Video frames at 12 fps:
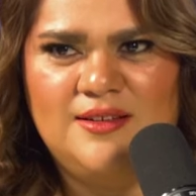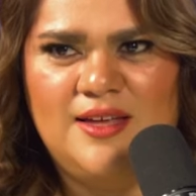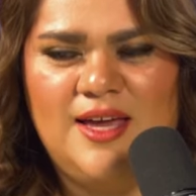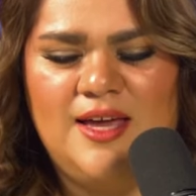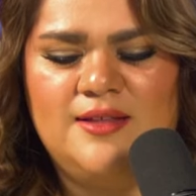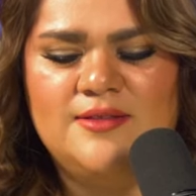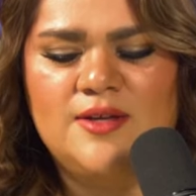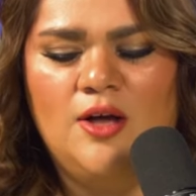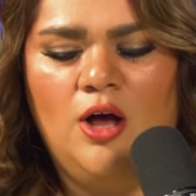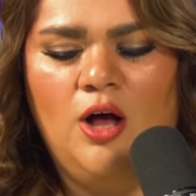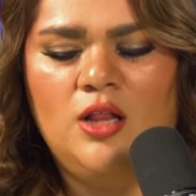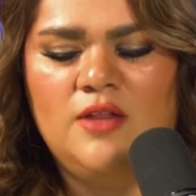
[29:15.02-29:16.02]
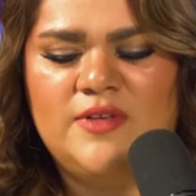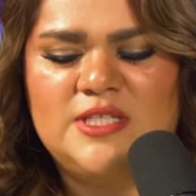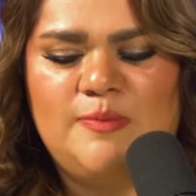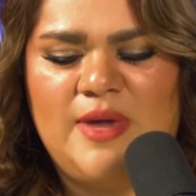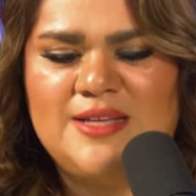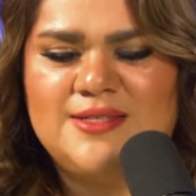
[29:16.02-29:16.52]
And all of
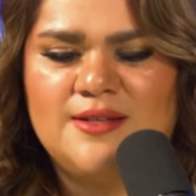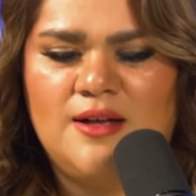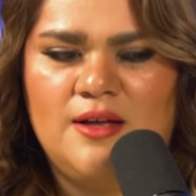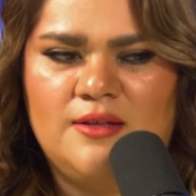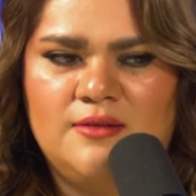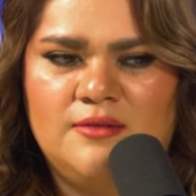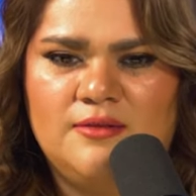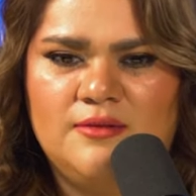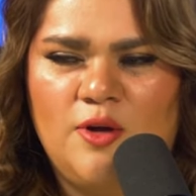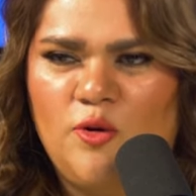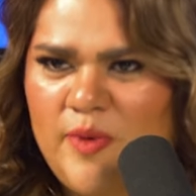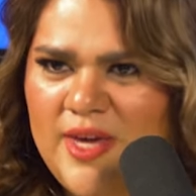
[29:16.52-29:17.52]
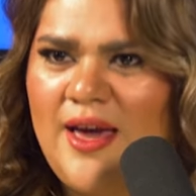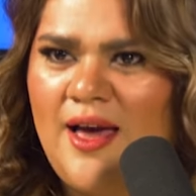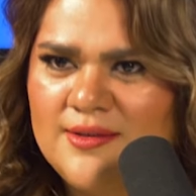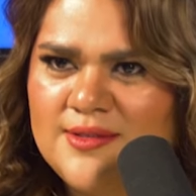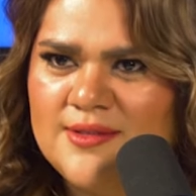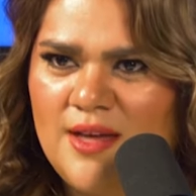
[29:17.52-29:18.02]
it's based on
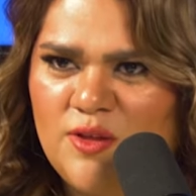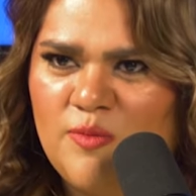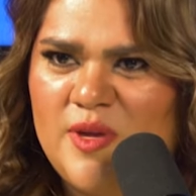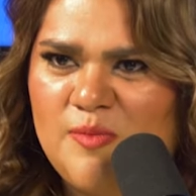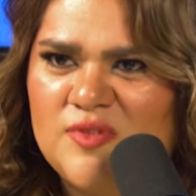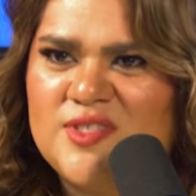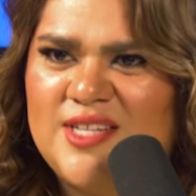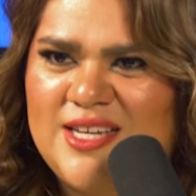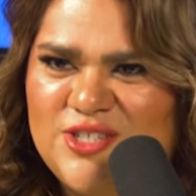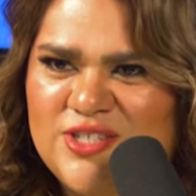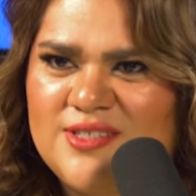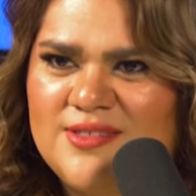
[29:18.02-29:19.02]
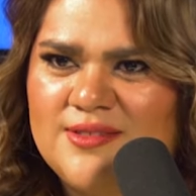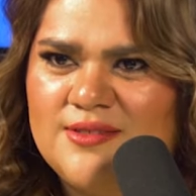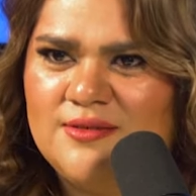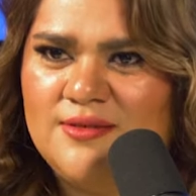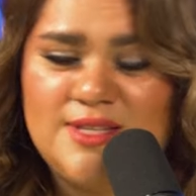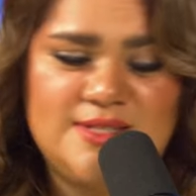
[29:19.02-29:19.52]
OPS, other people's
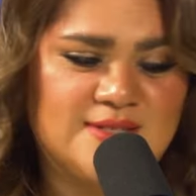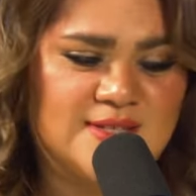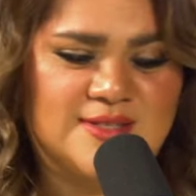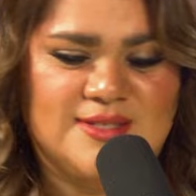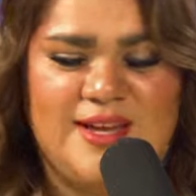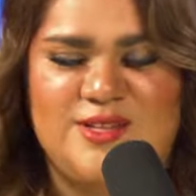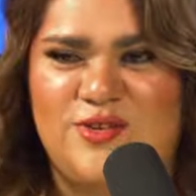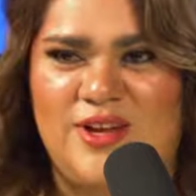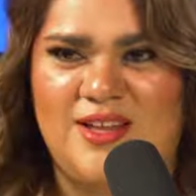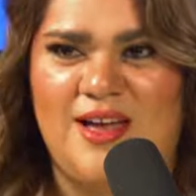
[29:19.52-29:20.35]
stages. This is a stage right